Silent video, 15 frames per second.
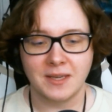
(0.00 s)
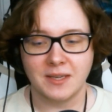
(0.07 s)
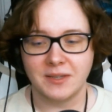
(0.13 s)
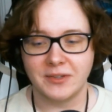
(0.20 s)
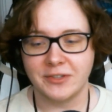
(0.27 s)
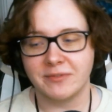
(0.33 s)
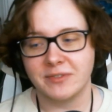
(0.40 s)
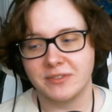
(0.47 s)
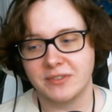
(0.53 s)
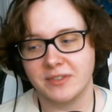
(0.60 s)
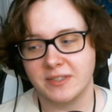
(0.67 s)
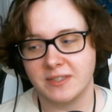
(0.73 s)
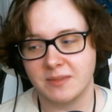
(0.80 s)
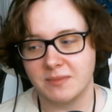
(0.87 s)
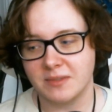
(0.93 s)

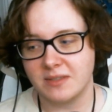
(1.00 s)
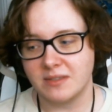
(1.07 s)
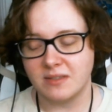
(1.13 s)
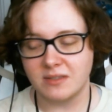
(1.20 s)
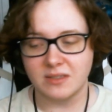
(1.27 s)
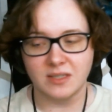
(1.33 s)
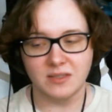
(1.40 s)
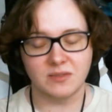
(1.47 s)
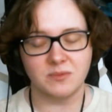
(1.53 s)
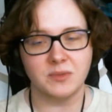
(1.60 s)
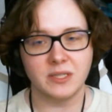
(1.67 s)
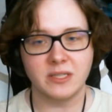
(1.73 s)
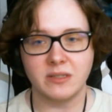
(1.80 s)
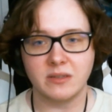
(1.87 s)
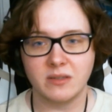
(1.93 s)
Universalism doesn't
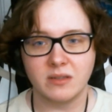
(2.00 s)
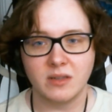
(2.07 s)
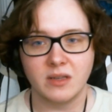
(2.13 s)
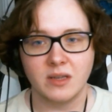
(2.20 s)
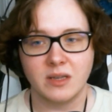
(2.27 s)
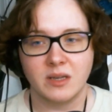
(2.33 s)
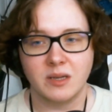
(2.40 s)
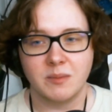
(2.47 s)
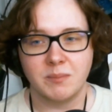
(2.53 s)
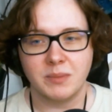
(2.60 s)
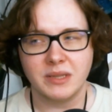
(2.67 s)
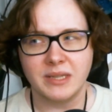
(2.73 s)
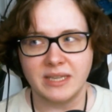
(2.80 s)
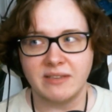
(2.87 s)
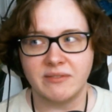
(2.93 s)
really
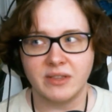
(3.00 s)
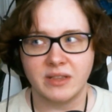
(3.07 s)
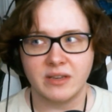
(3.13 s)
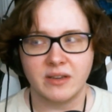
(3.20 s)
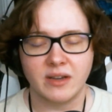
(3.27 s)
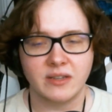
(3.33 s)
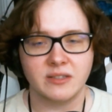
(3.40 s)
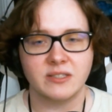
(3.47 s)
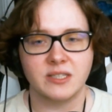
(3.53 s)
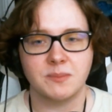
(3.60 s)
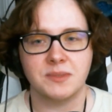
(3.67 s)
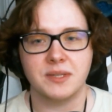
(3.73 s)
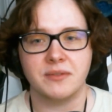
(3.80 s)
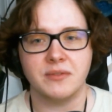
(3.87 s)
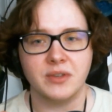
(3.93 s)
believe in the concepts
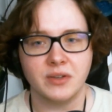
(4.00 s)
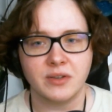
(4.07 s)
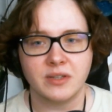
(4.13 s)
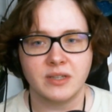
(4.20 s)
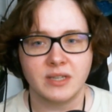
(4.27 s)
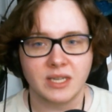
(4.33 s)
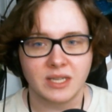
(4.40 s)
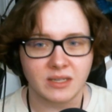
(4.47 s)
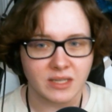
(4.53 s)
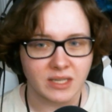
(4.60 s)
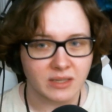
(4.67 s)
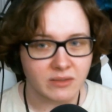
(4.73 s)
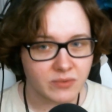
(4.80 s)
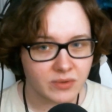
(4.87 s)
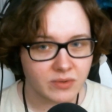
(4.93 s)
of good and
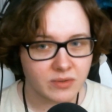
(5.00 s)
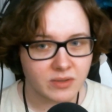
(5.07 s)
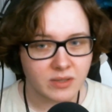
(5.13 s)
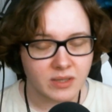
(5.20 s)
evil.